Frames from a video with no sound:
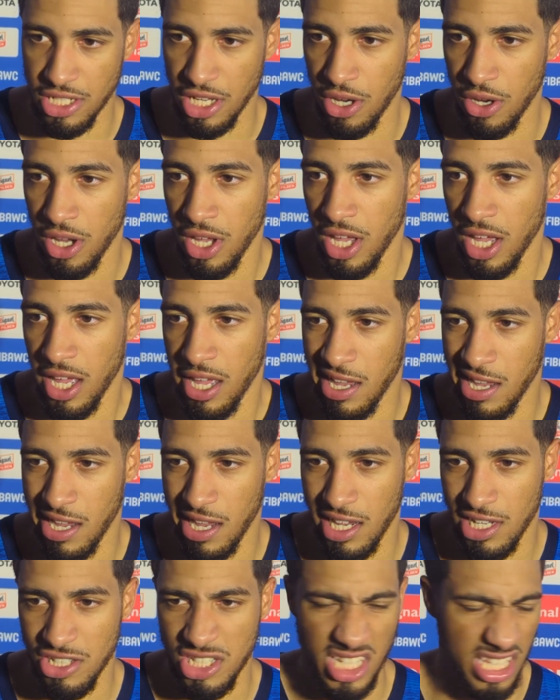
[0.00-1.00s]
So,
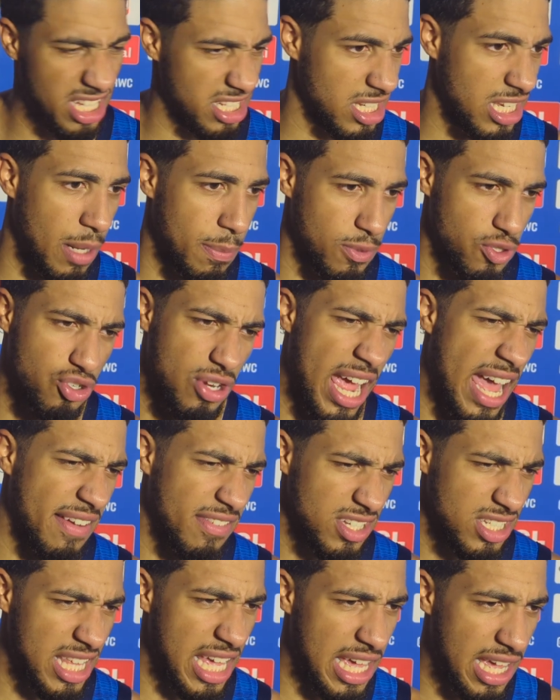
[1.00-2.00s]
you see there's a couple
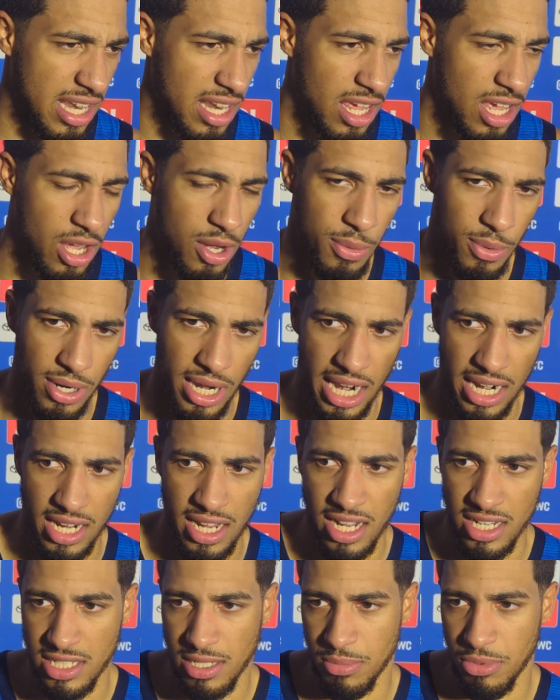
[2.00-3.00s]
travels that we're not
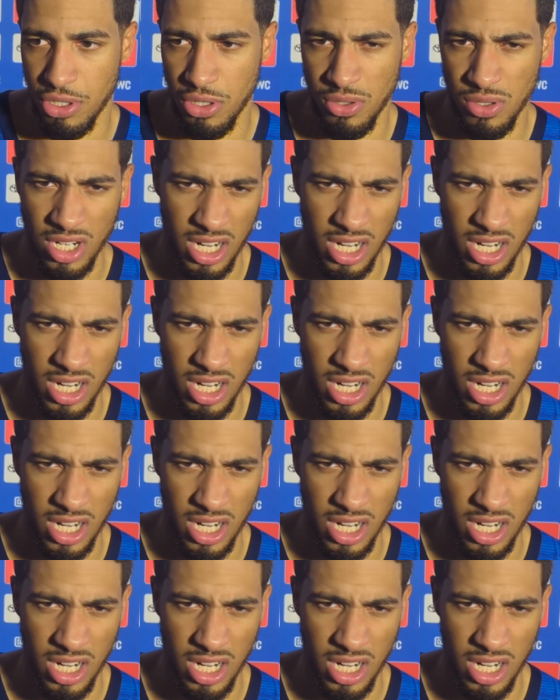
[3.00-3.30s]
accustomed to,